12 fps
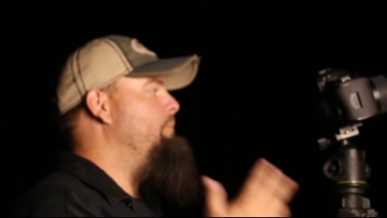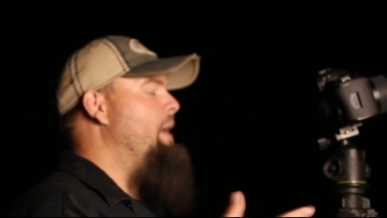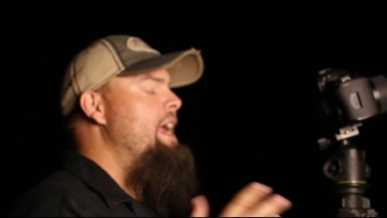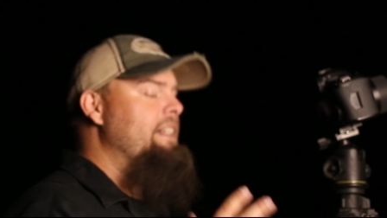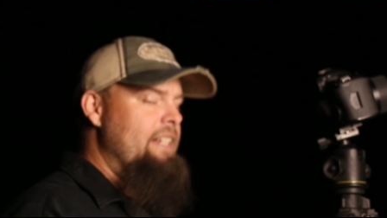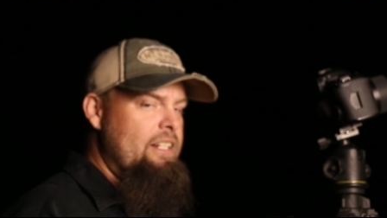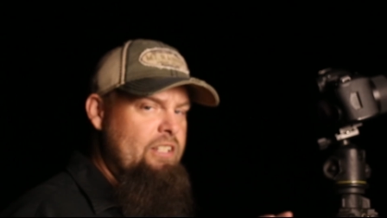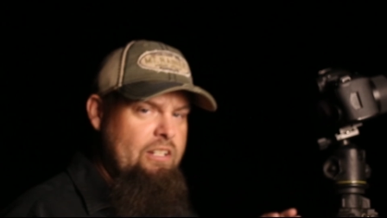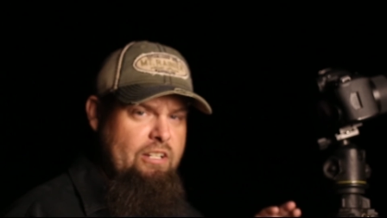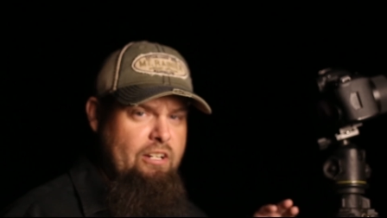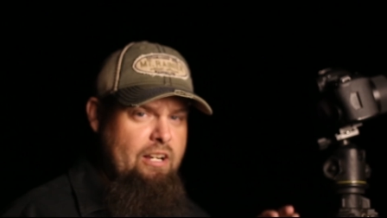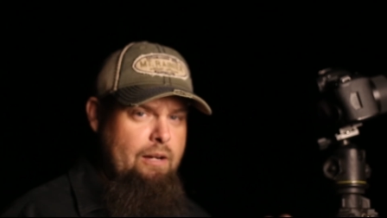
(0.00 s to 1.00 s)
pay
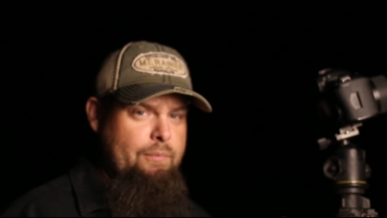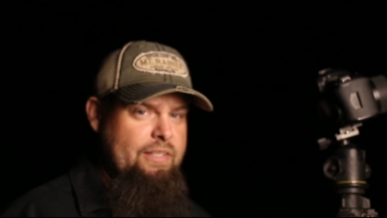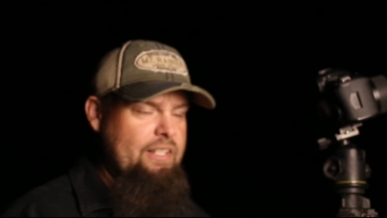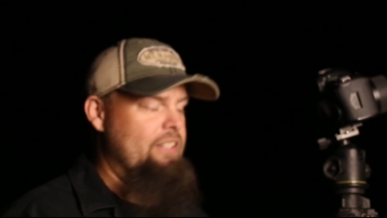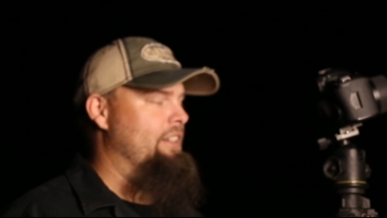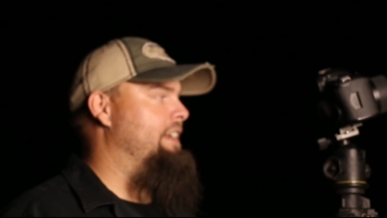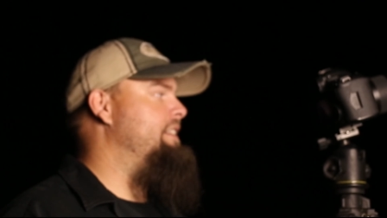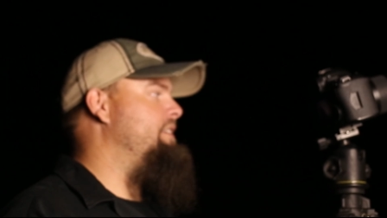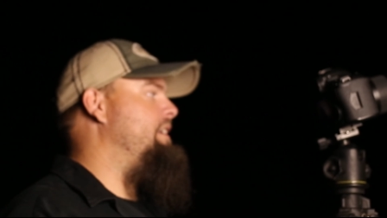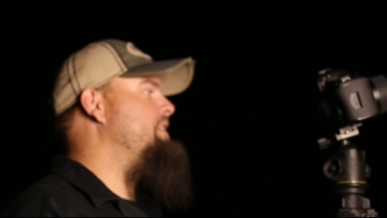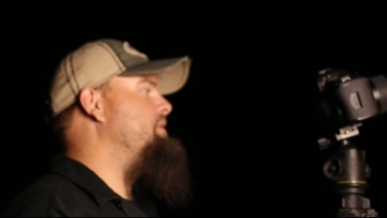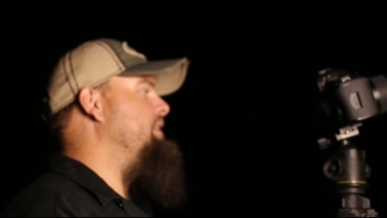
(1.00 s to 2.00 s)
attention to your composition. It's
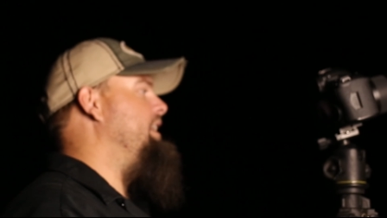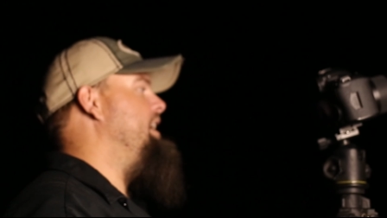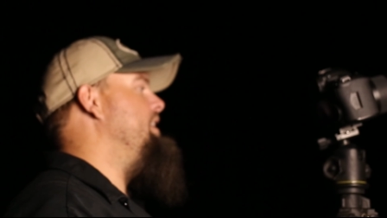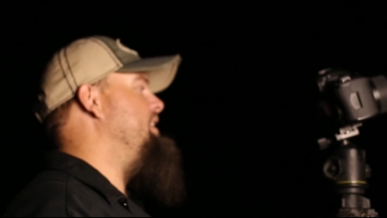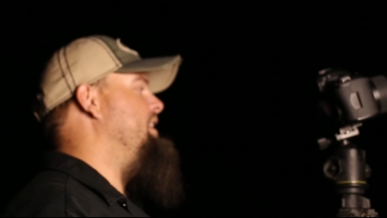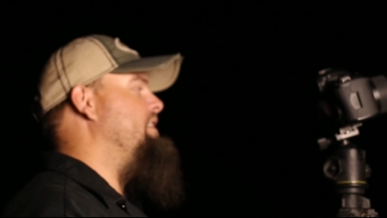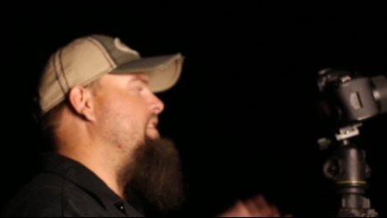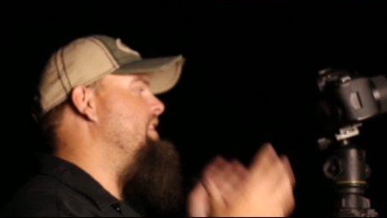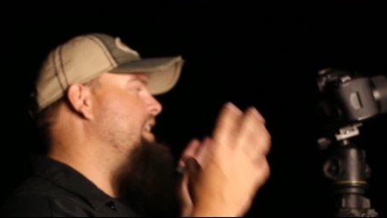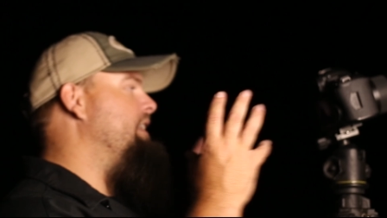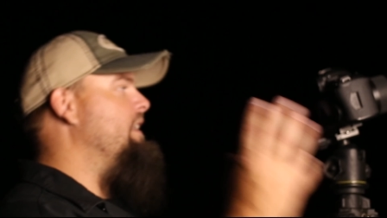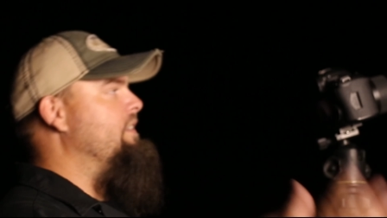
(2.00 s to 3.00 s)
it's really easy to just get